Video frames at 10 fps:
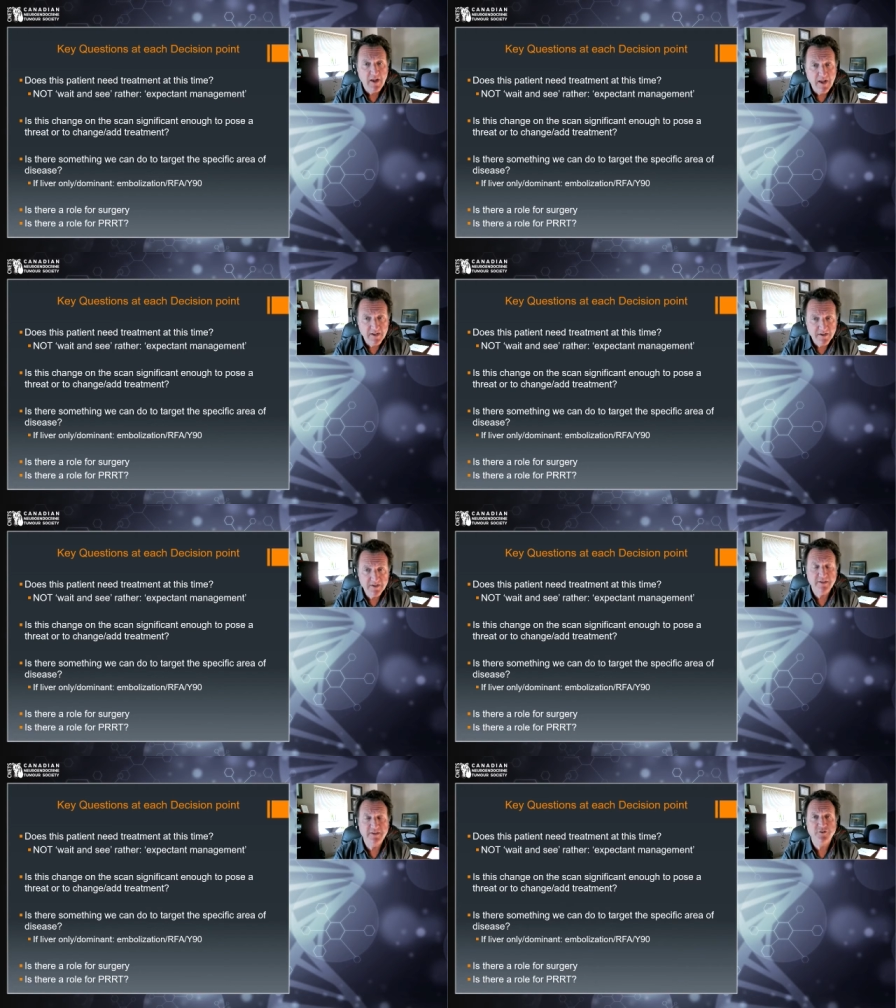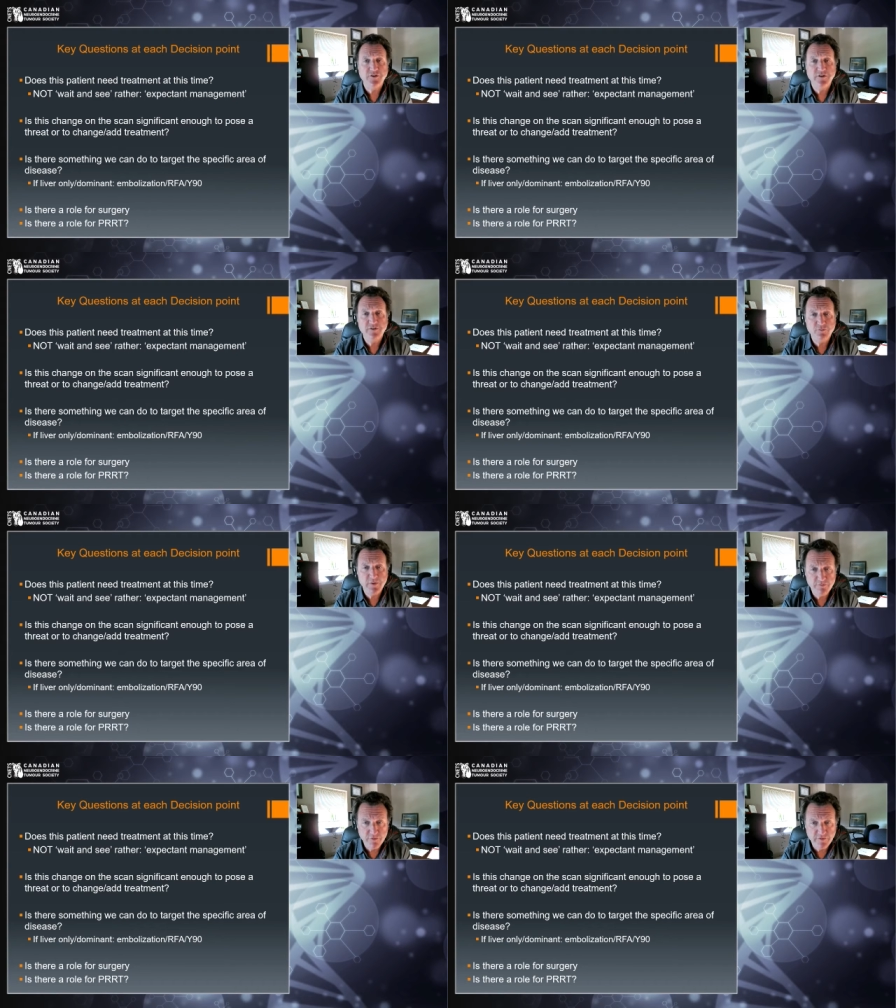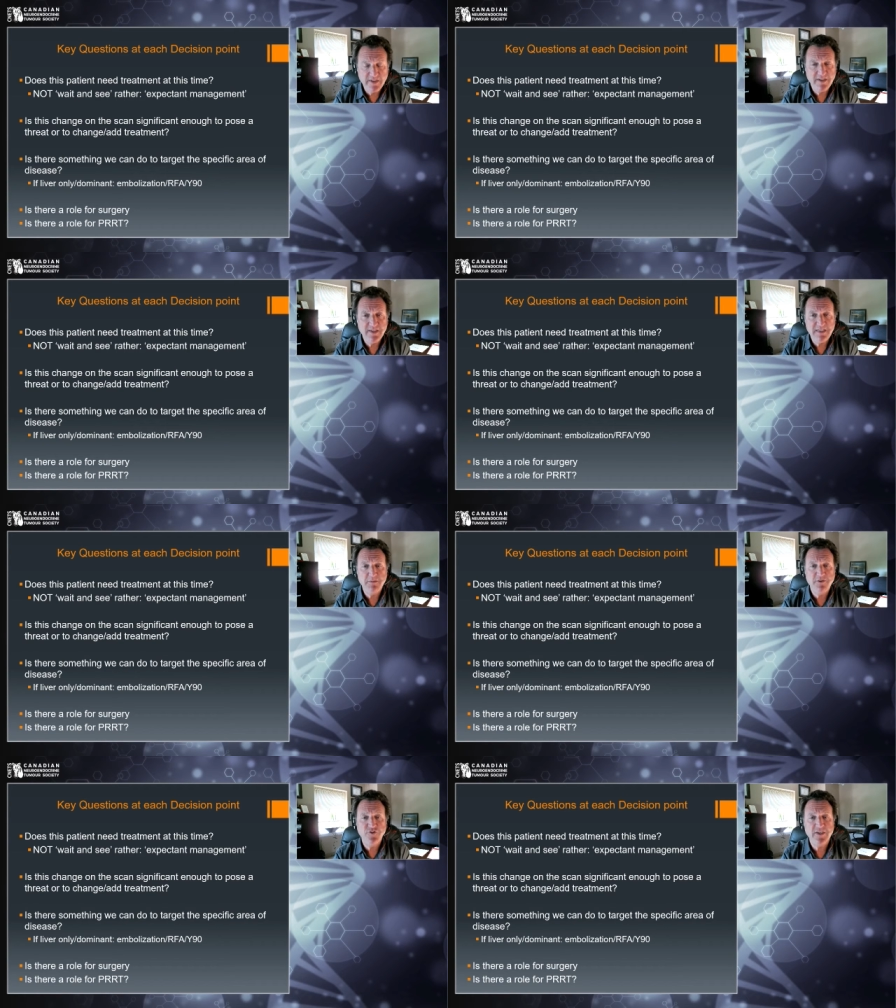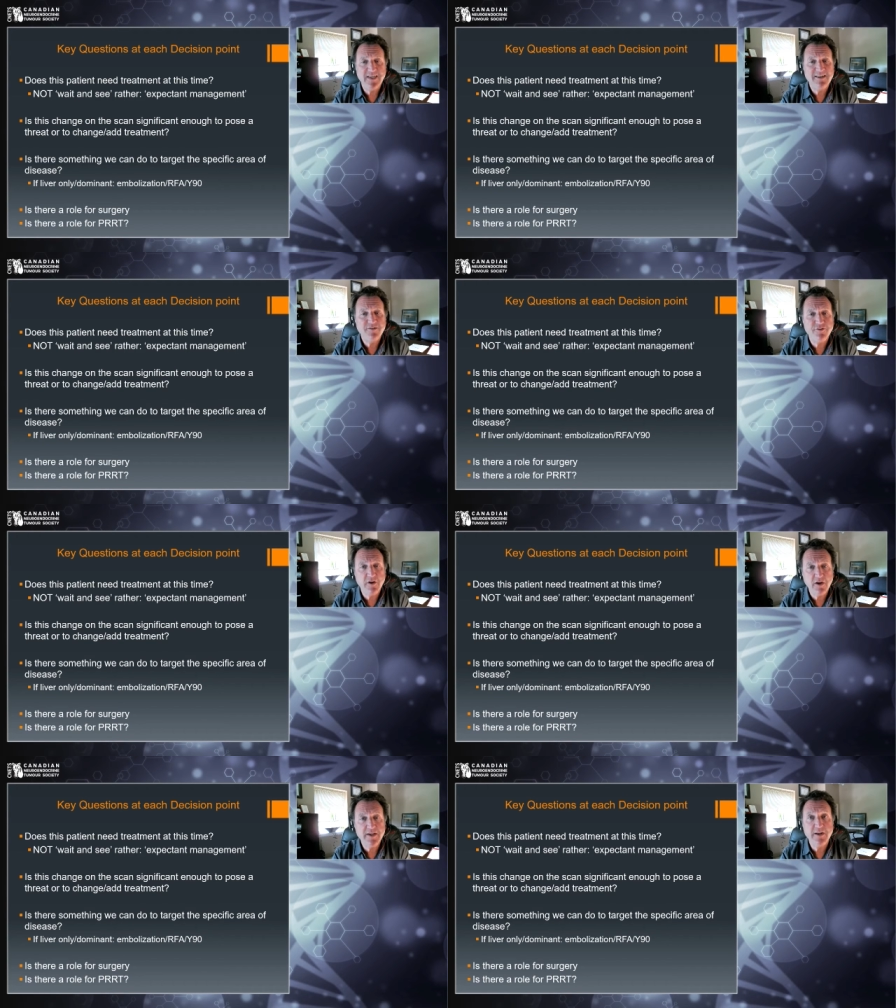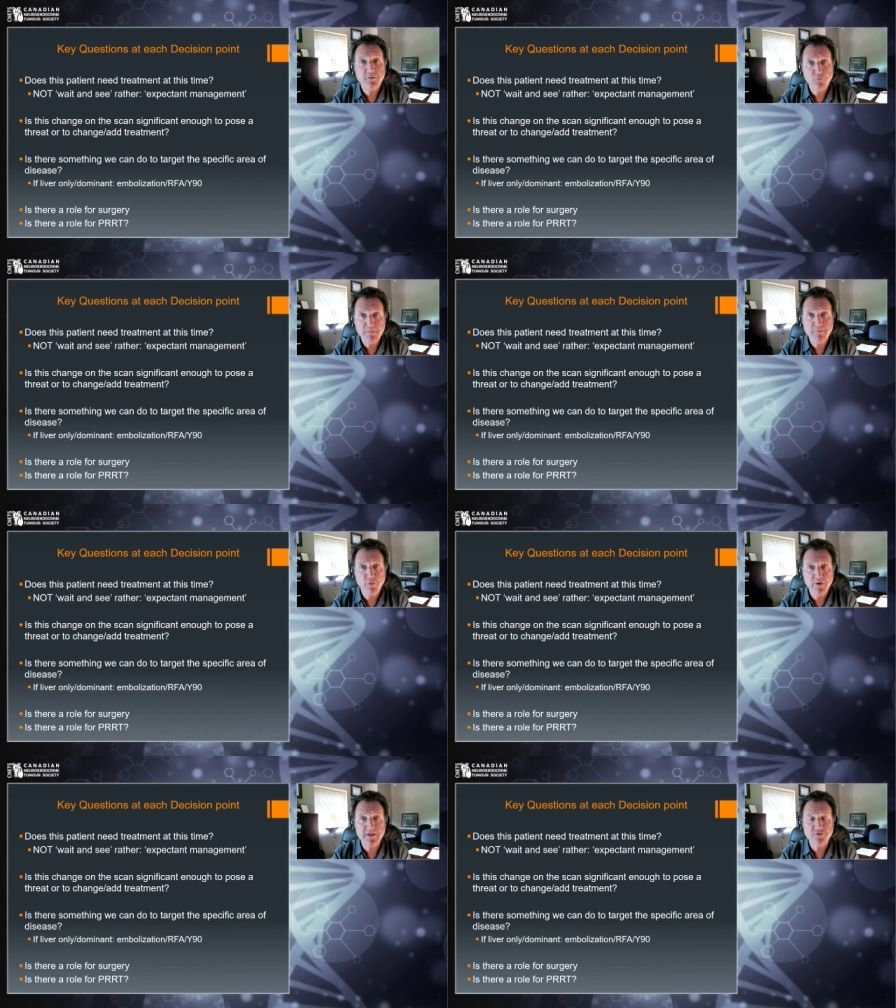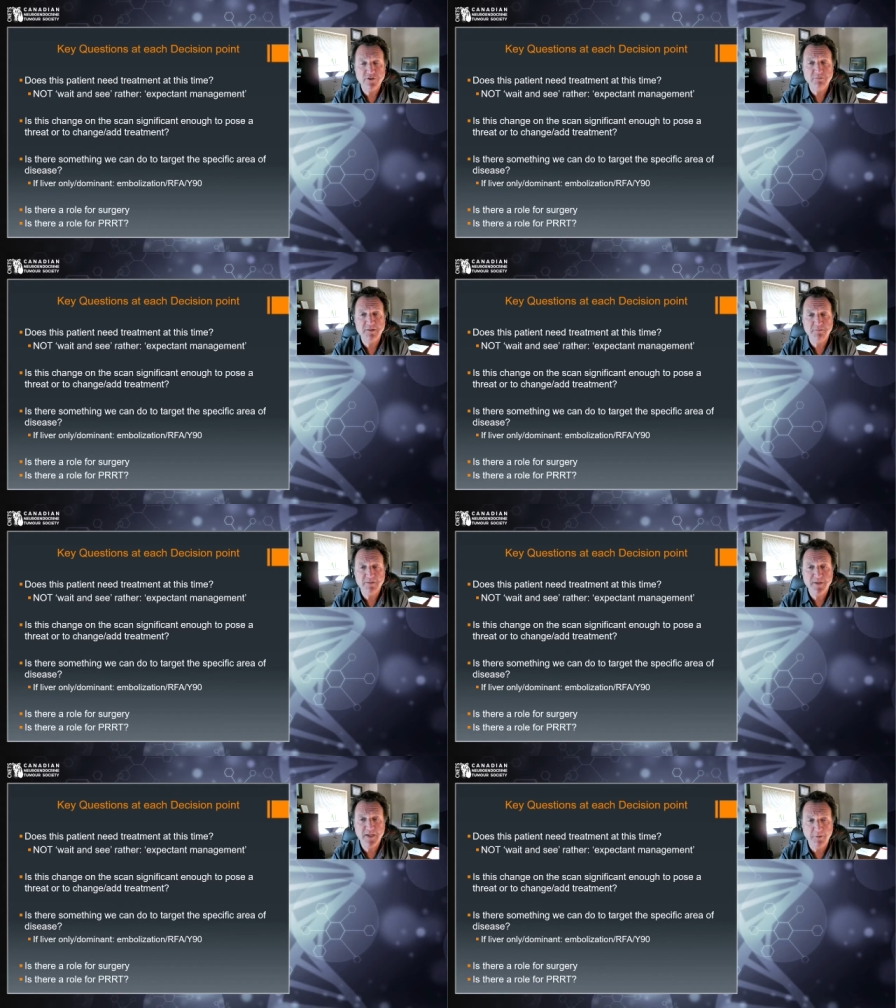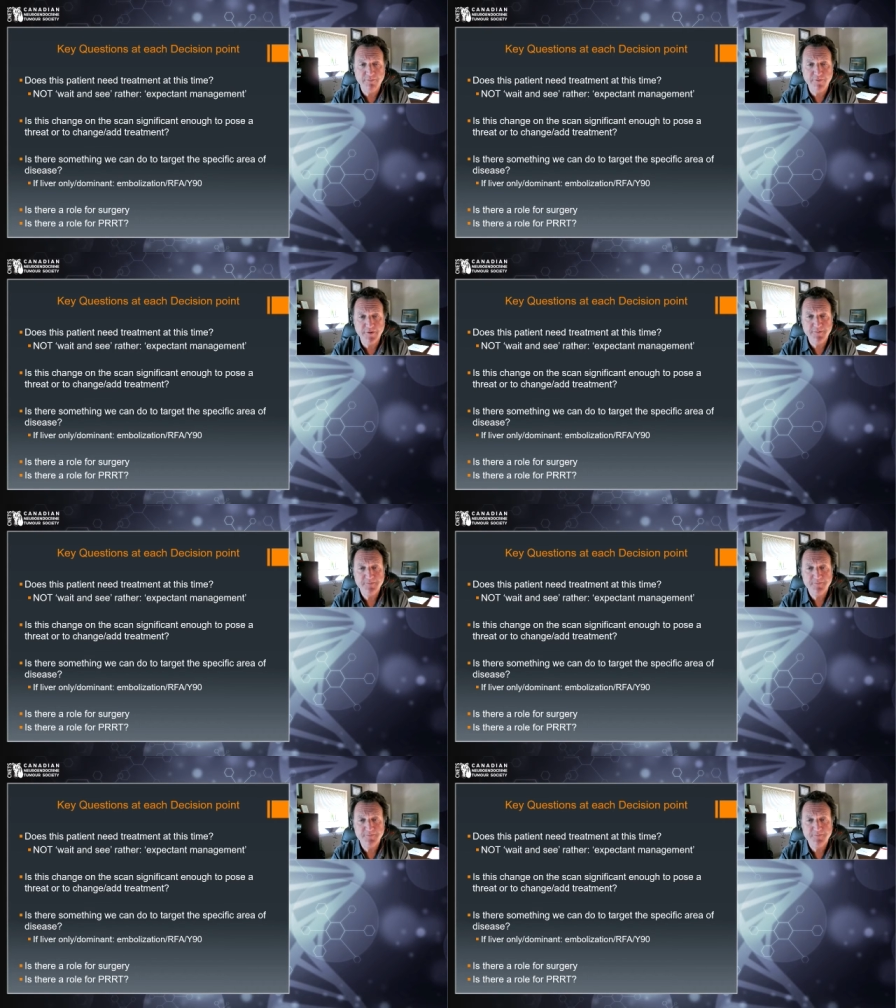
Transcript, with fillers: and conditions with routine imaging and deciding at what point treatment might be helpful.